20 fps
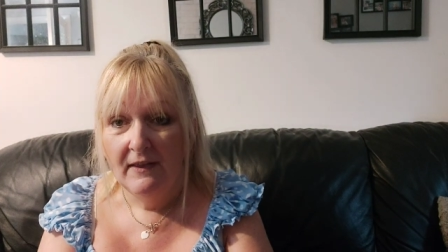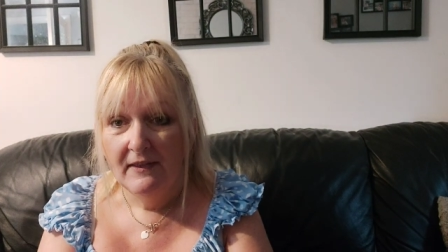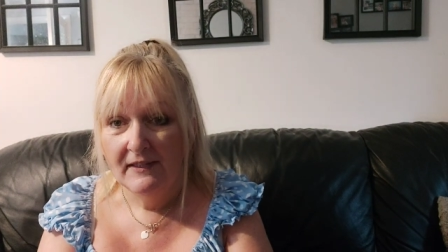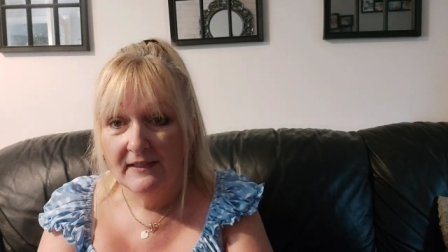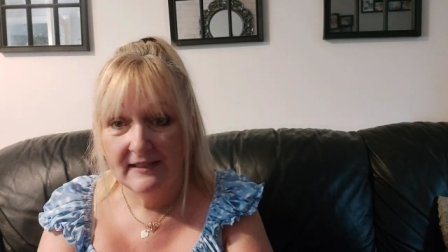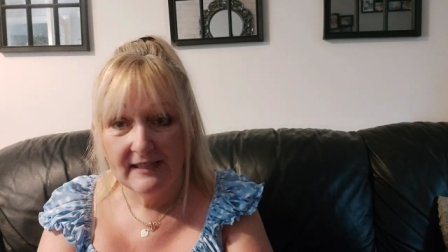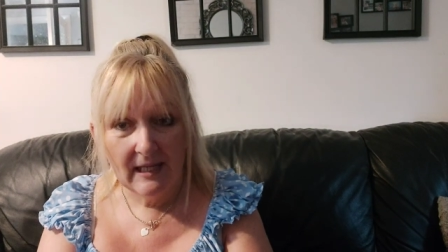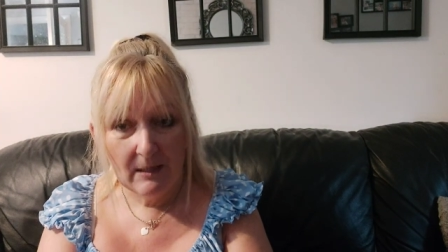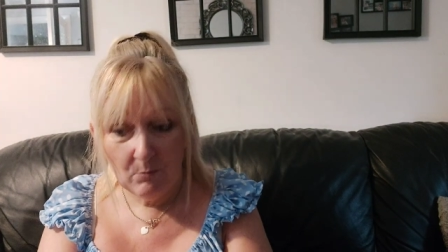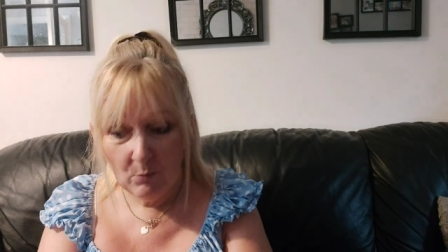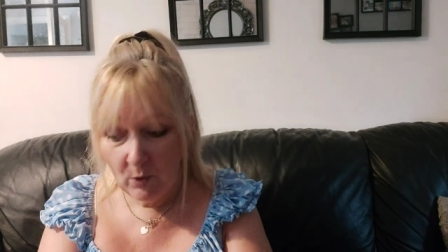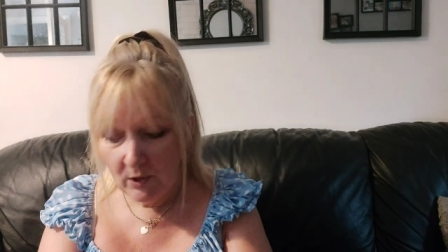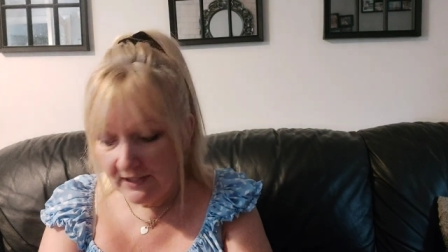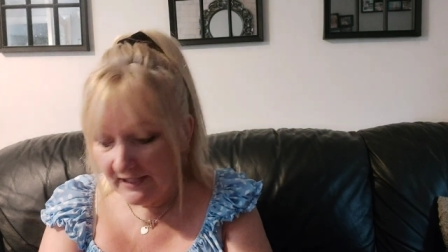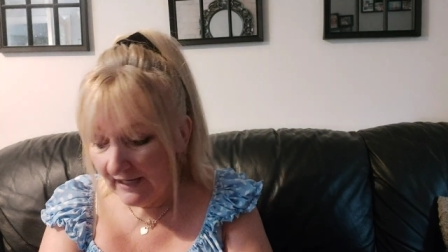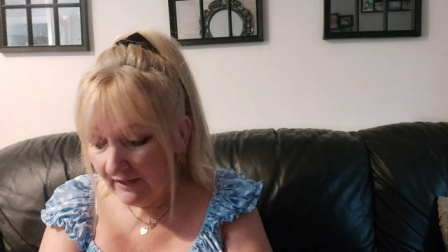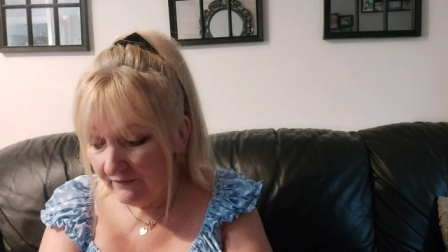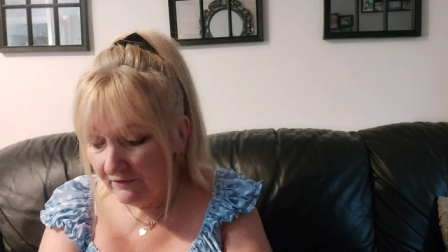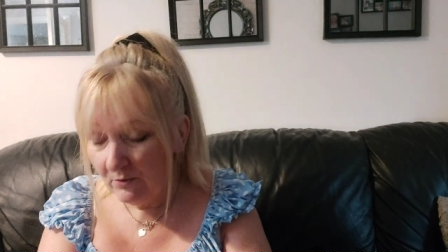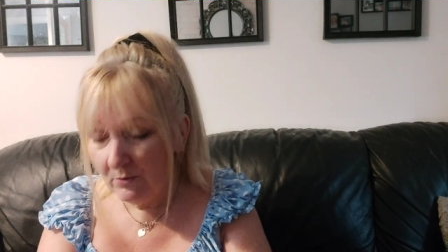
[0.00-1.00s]
the same one
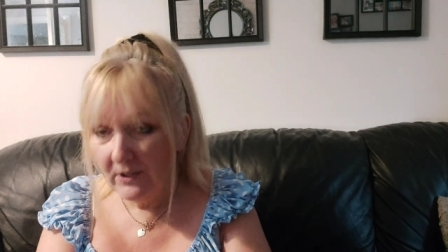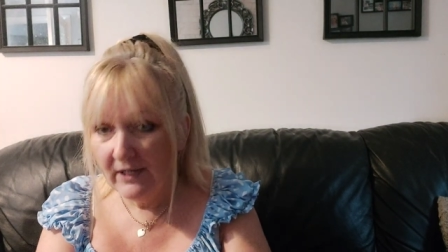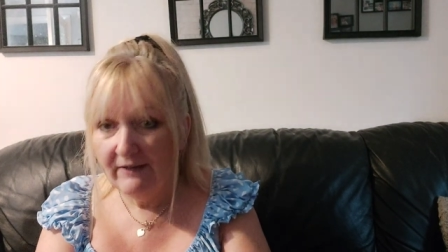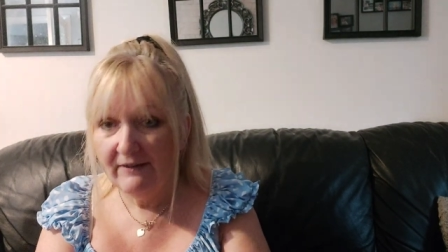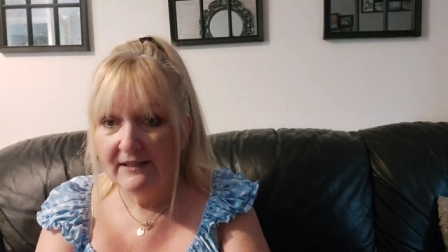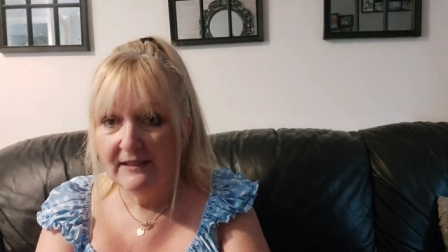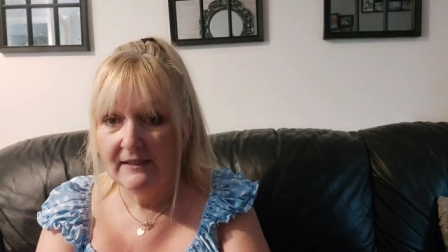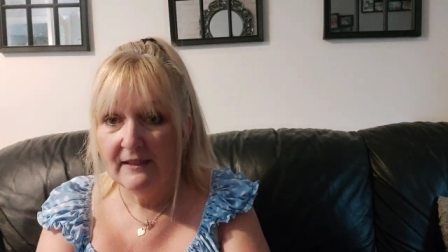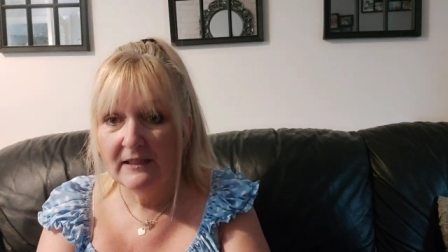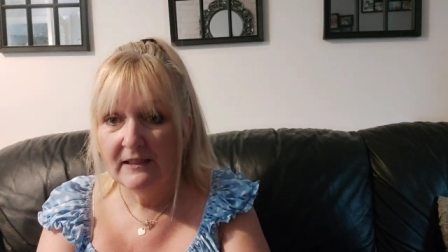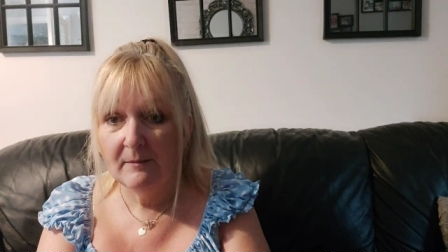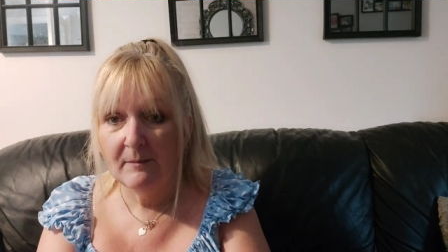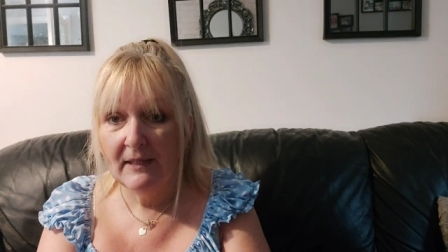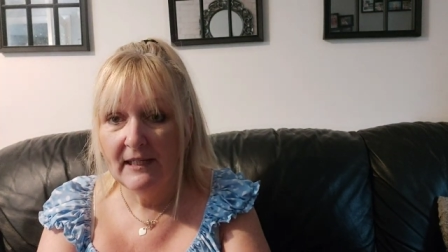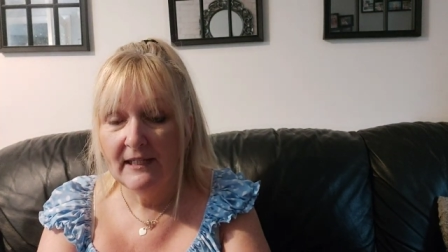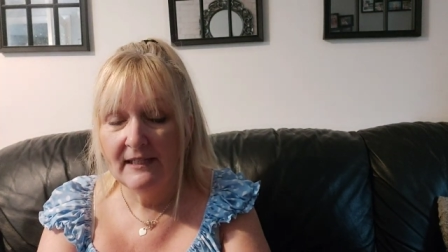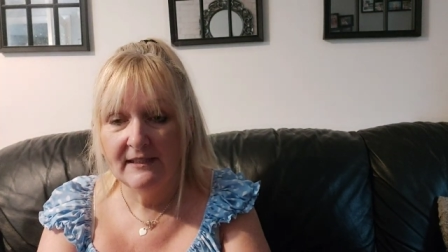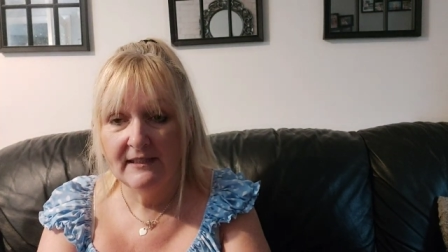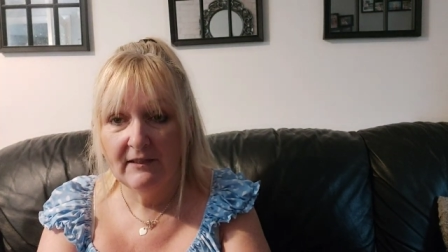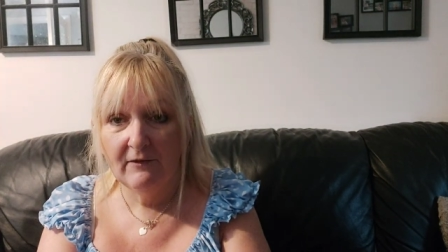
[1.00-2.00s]
everywhere instead of
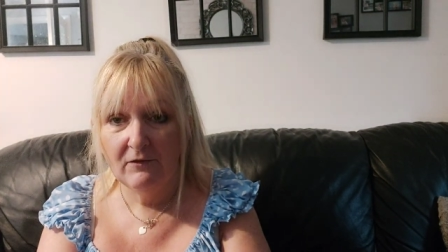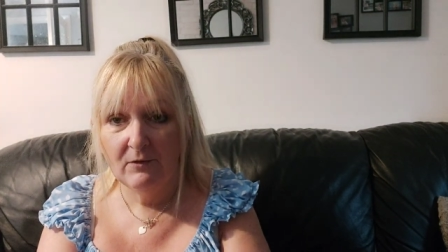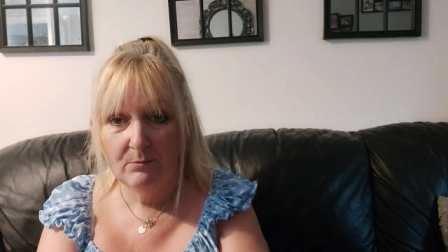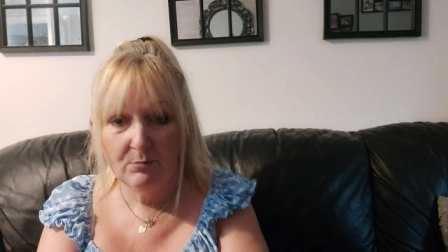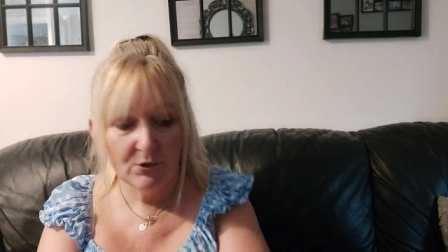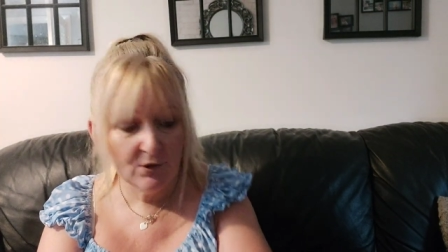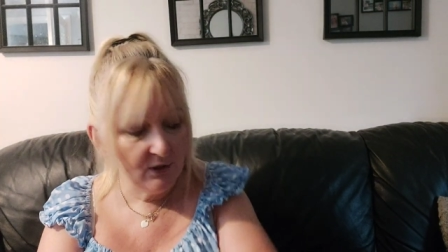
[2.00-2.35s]
buying different